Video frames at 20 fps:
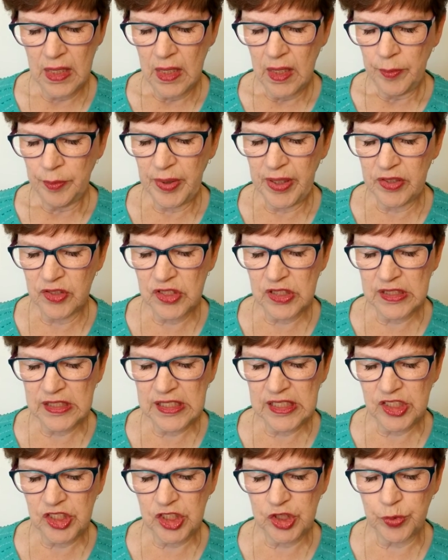Brothers and
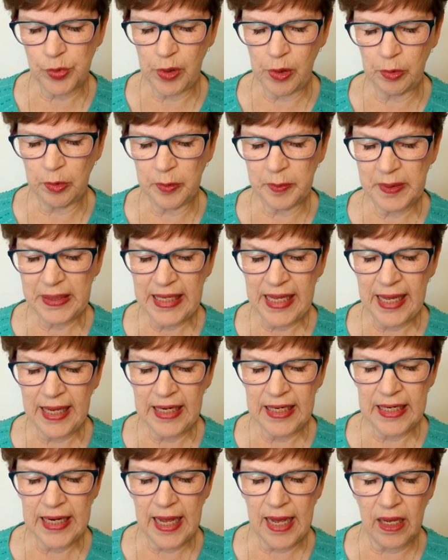sisters, we will be
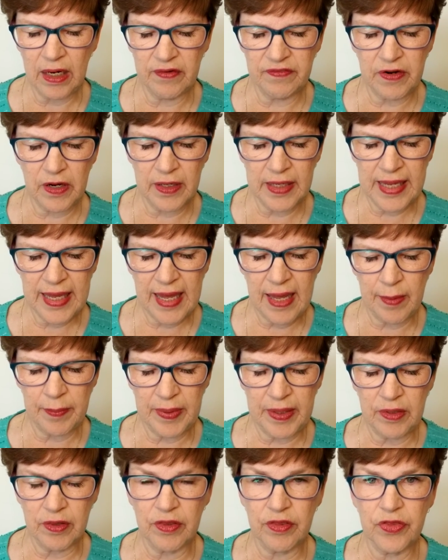heading out of our camp
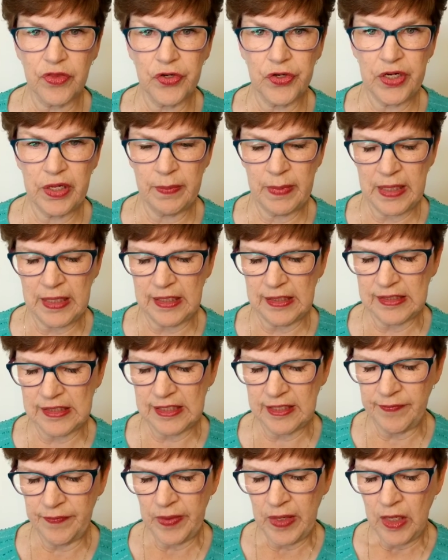in 30 minutes.
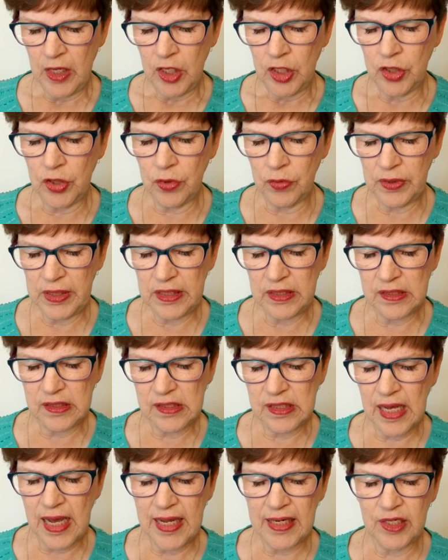No need to
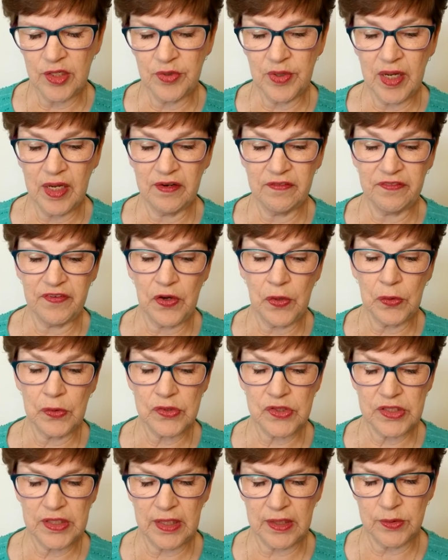sign and run,
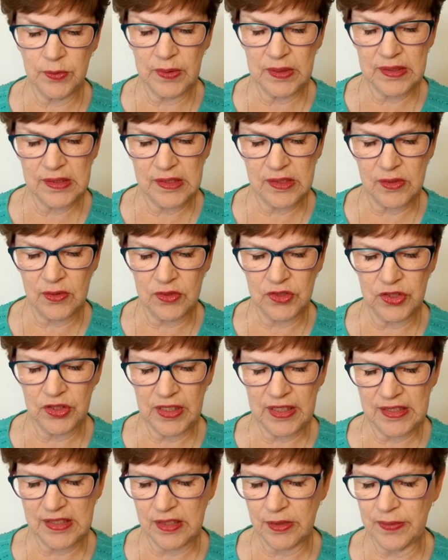folks, yelled one soldier
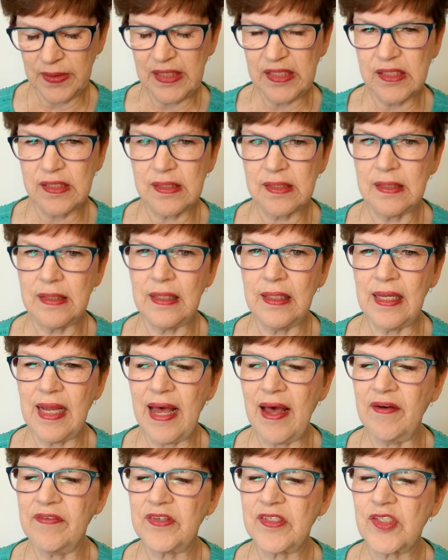as the rest
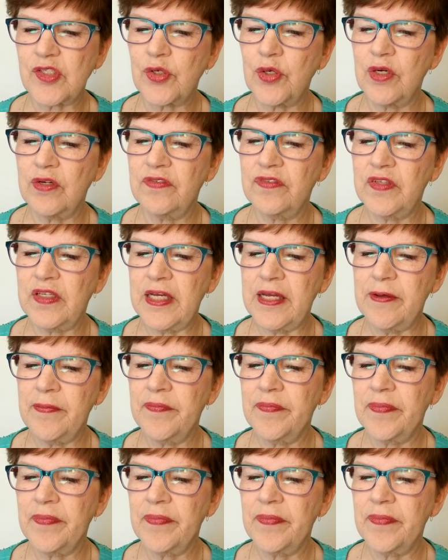laughed scornfully.